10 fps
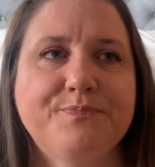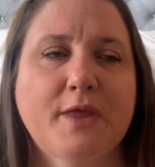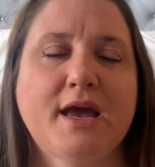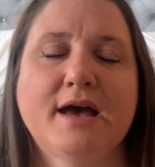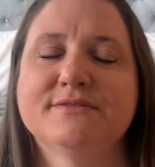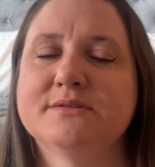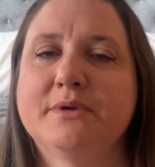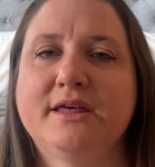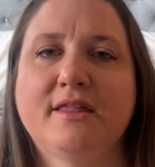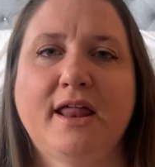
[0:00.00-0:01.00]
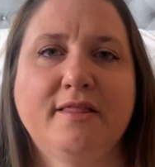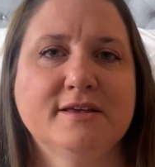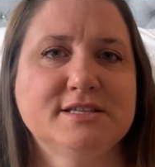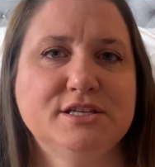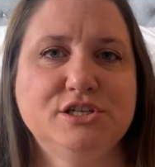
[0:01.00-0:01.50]
I have somebody that I
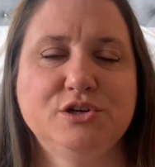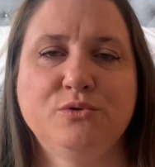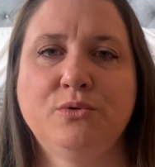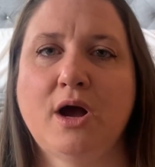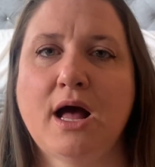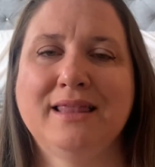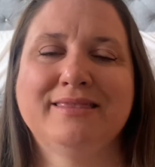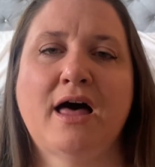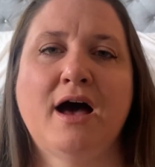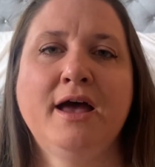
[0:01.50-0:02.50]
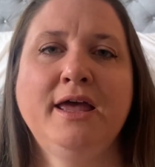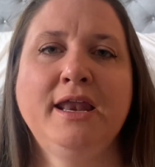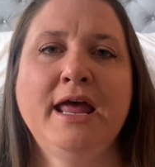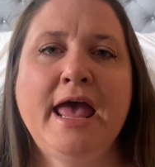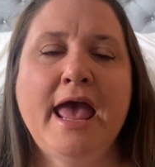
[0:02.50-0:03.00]
listen to a lot,
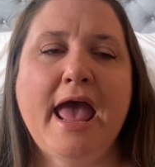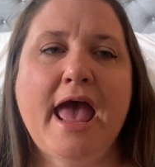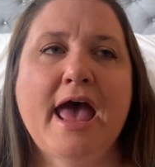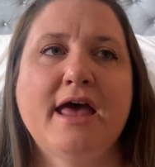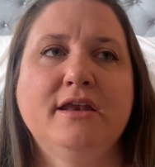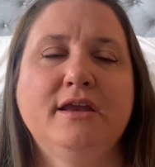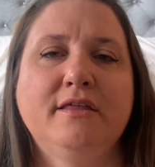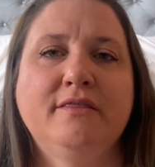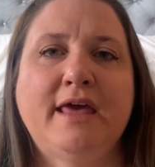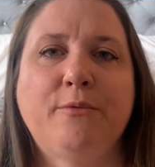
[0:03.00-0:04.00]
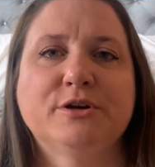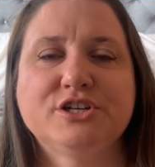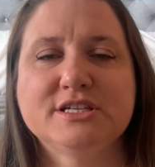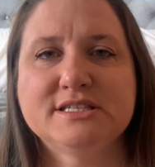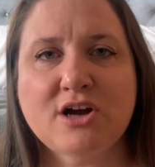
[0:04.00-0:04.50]
and they were
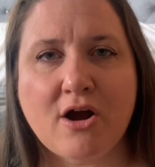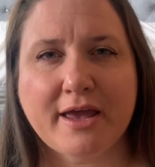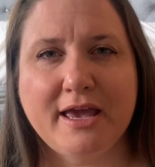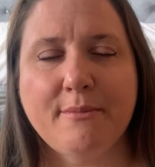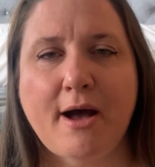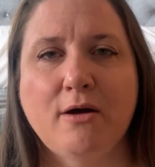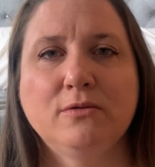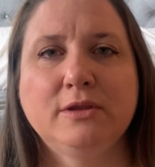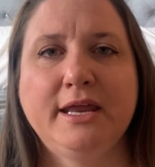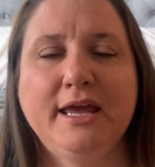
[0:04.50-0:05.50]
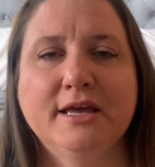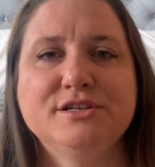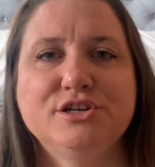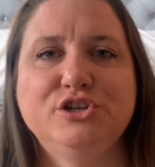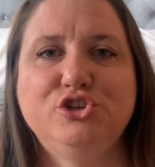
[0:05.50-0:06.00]
just talking about leaning
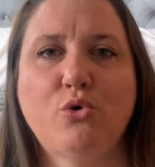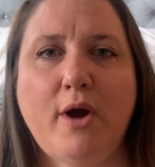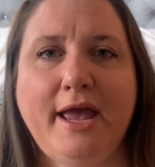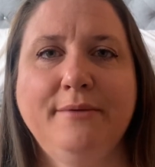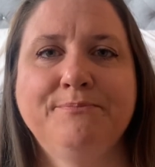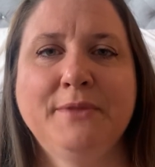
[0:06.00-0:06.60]
into joy.